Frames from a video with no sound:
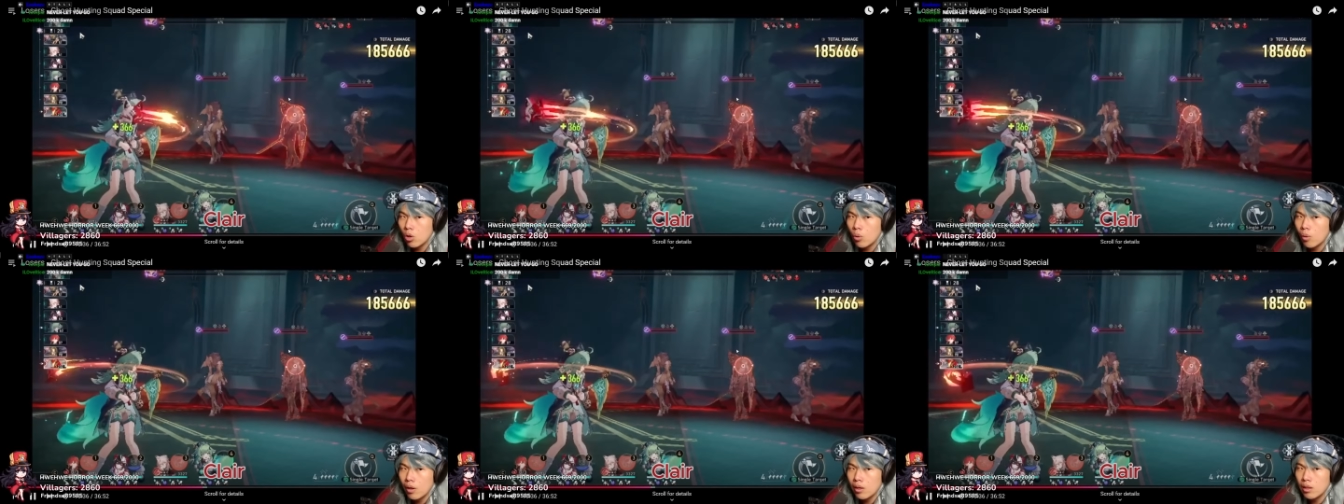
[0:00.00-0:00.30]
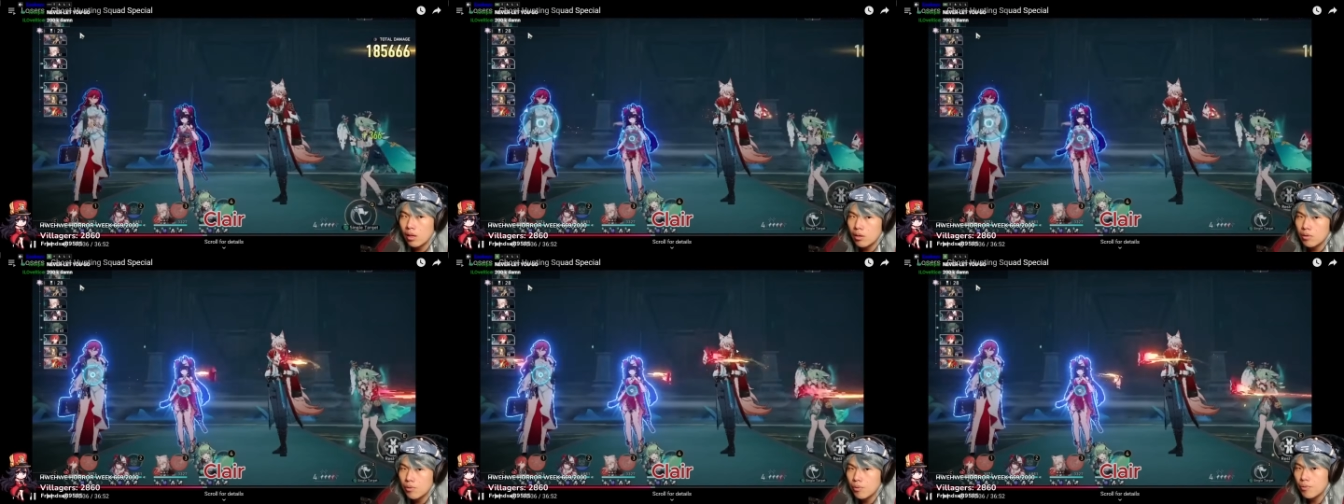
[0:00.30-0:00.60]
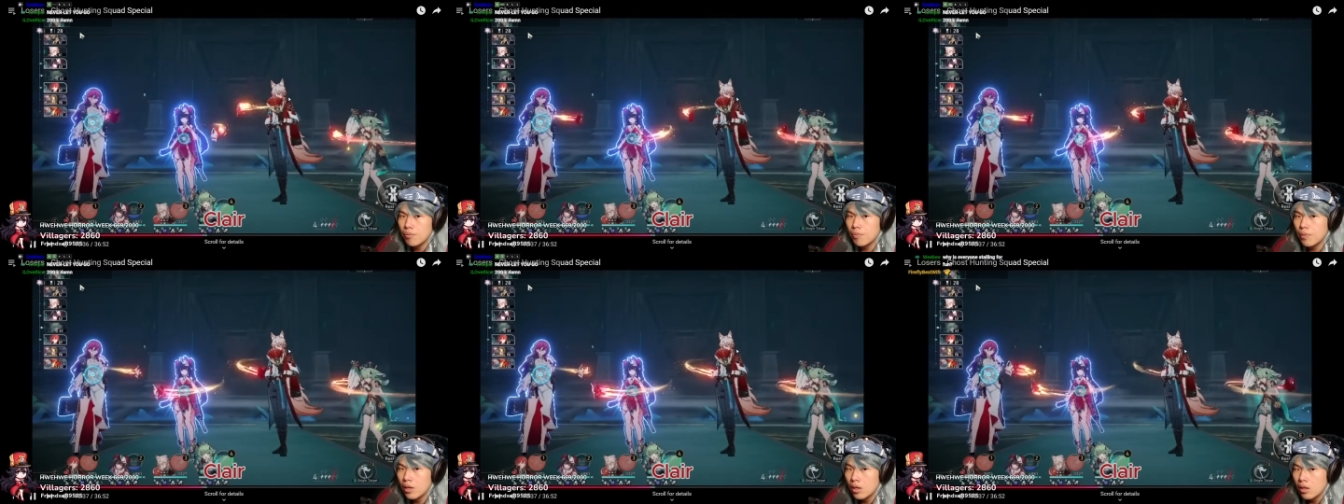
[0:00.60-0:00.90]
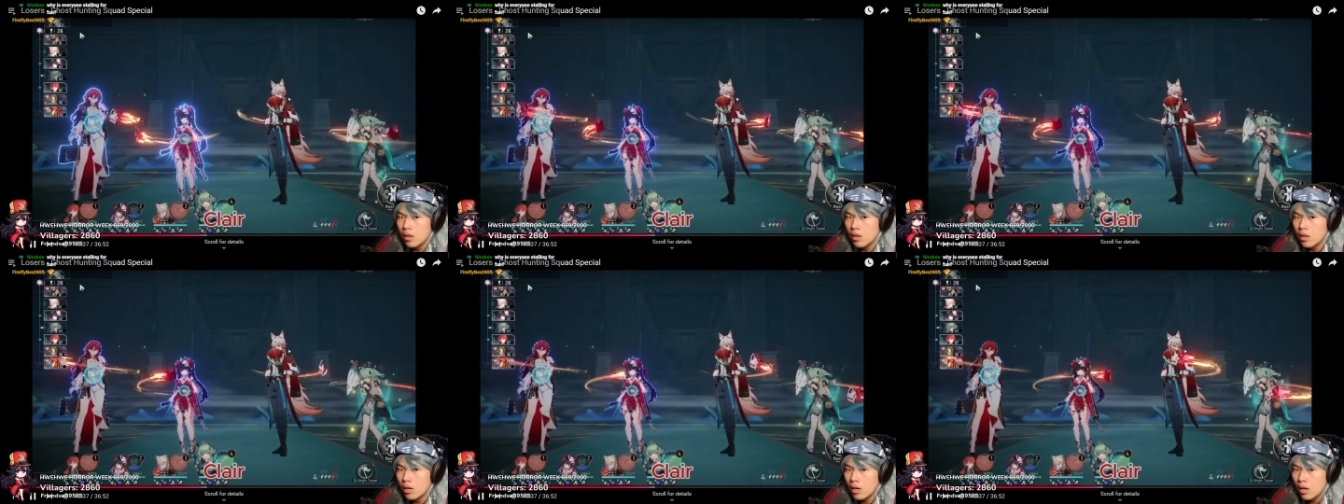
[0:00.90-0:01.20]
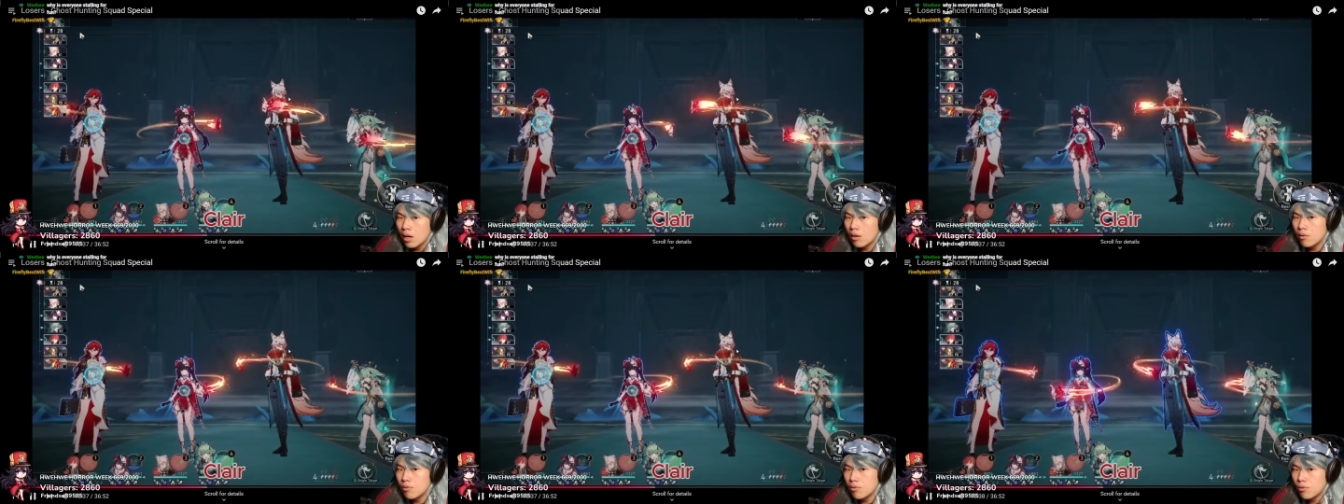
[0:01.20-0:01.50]
quite enough.
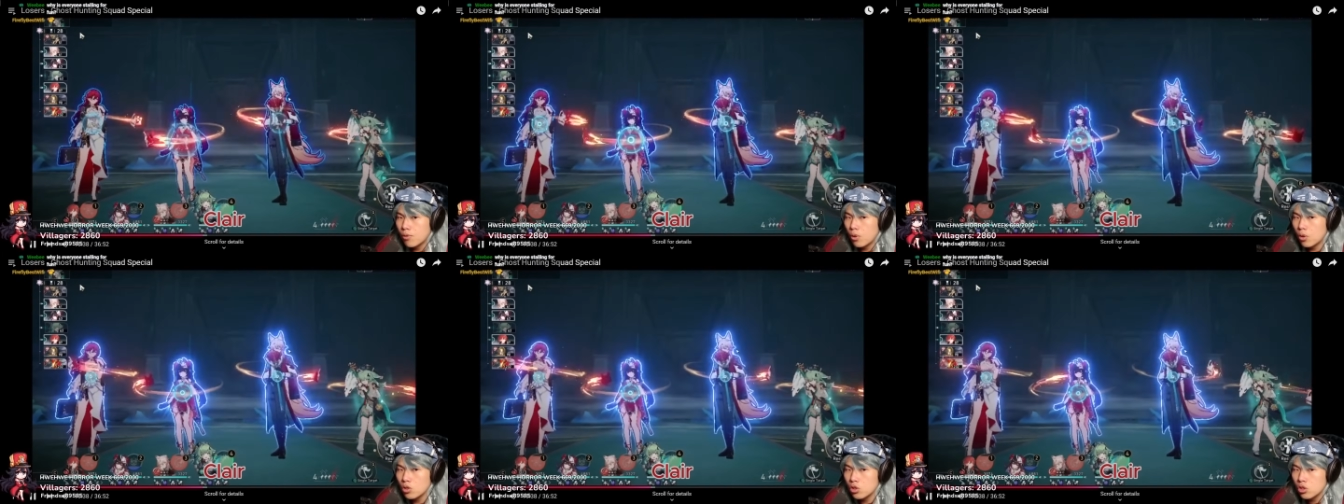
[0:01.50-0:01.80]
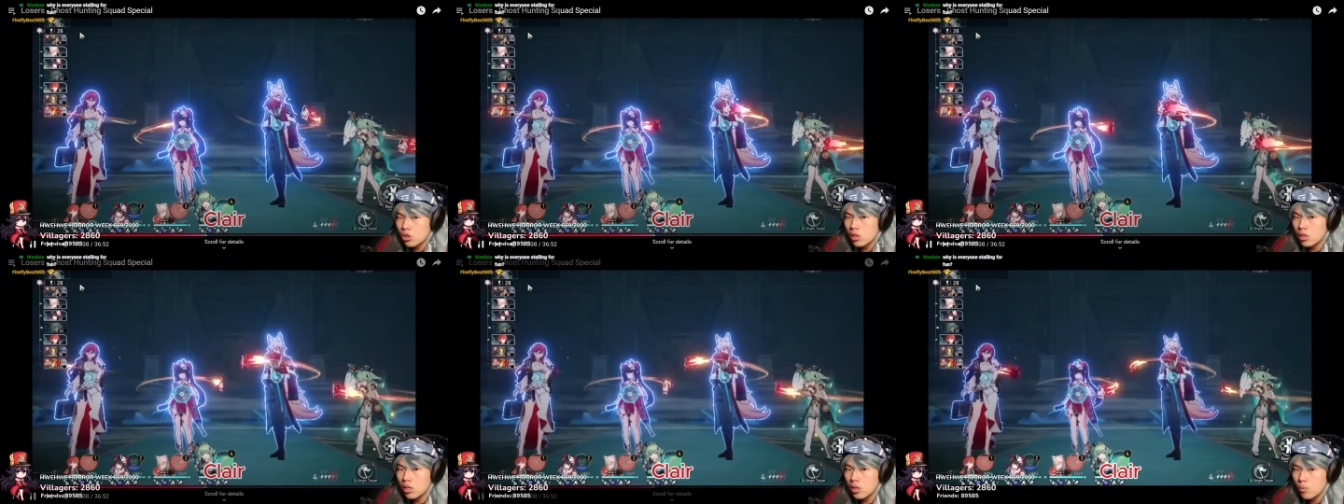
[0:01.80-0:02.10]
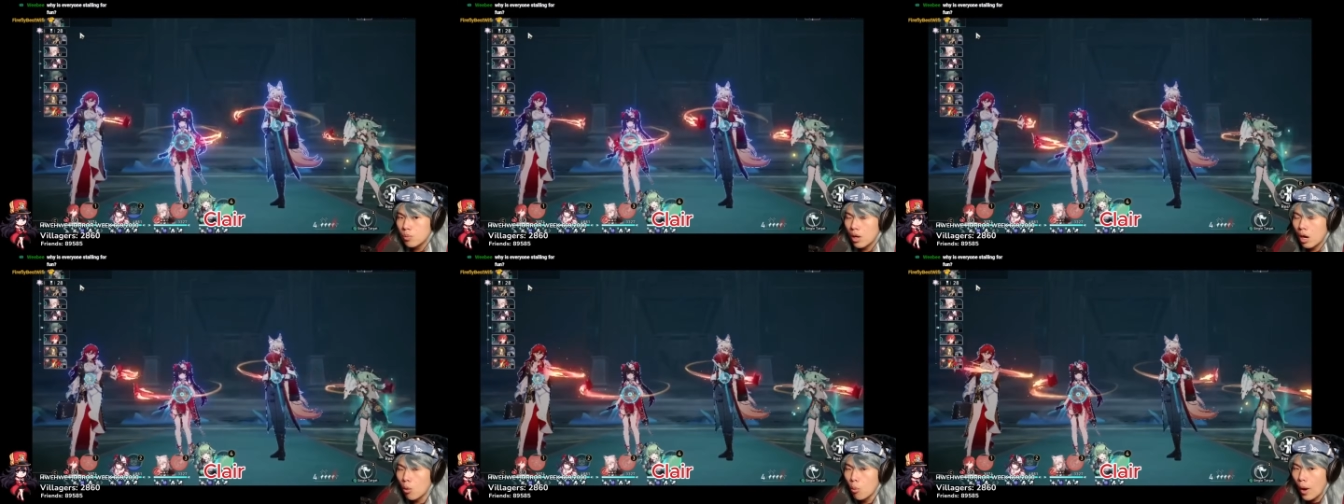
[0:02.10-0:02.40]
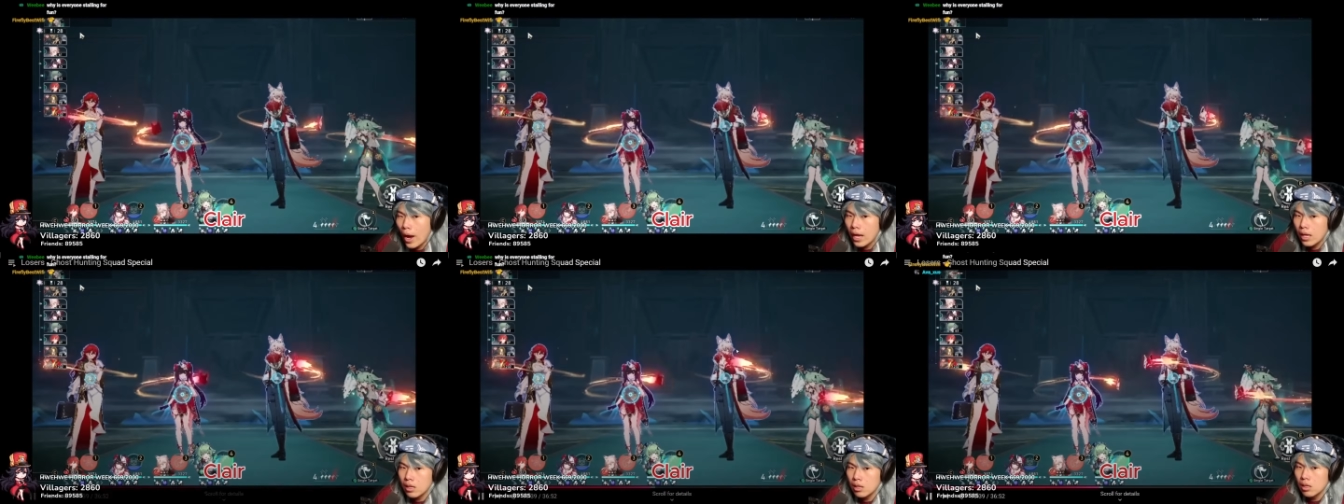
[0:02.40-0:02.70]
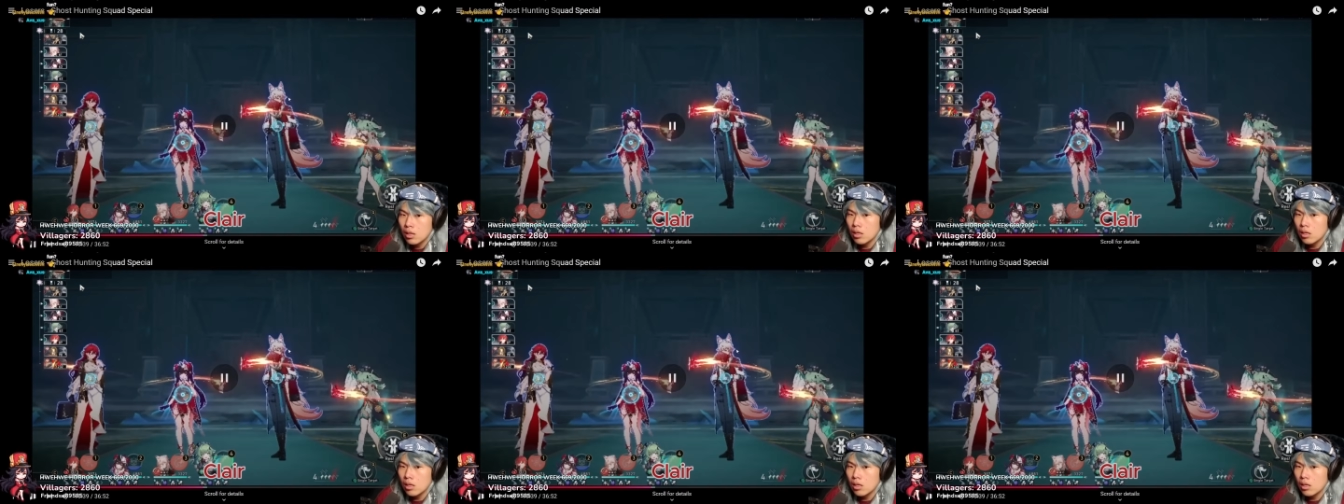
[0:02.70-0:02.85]
Unfortunately, we are... Wait!